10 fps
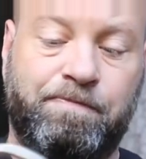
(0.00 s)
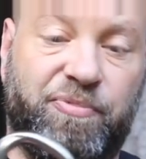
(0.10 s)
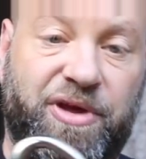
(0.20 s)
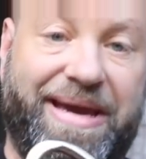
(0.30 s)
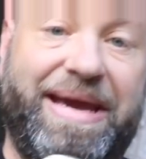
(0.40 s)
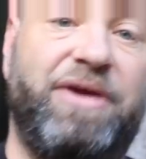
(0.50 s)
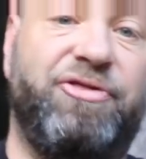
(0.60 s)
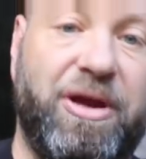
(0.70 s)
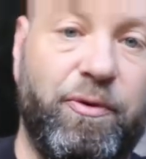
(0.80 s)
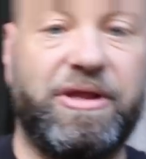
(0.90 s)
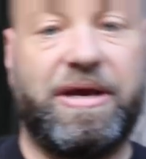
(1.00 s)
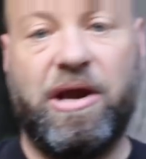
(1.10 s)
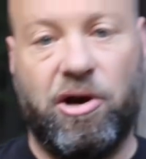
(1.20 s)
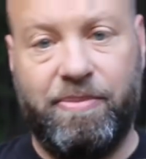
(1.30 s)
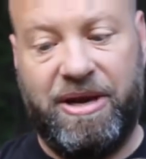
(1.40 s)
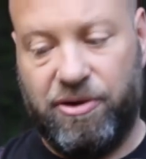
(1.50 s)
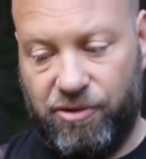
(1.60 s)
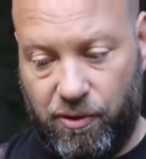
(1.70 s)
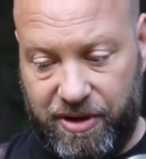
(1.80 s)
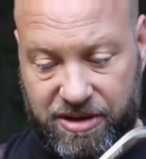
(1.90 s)
the key thing with the carabiner
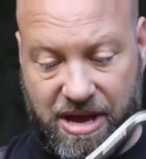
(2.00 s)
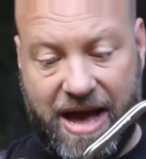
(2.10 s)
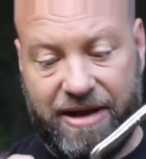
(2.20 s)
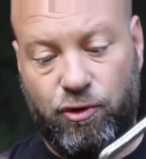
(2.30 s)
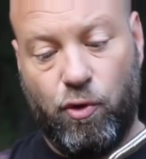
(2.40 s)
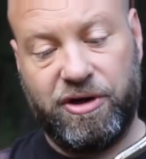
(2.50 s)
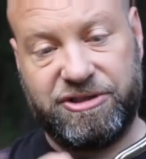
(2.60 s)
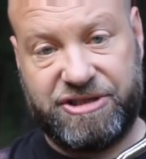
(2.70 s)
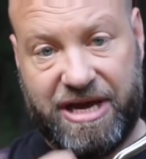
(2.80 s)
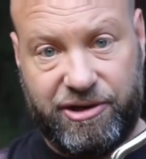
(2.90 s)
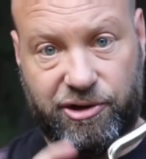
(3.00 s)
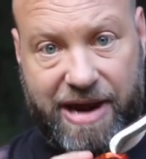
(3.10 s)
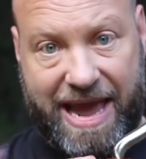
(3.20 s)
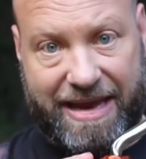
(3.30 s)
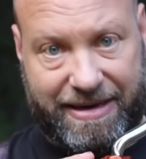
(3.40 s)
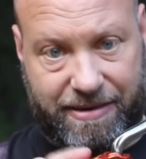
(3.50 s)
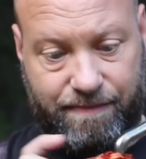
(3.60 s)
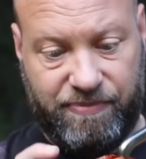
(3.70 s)
though is on your ascender end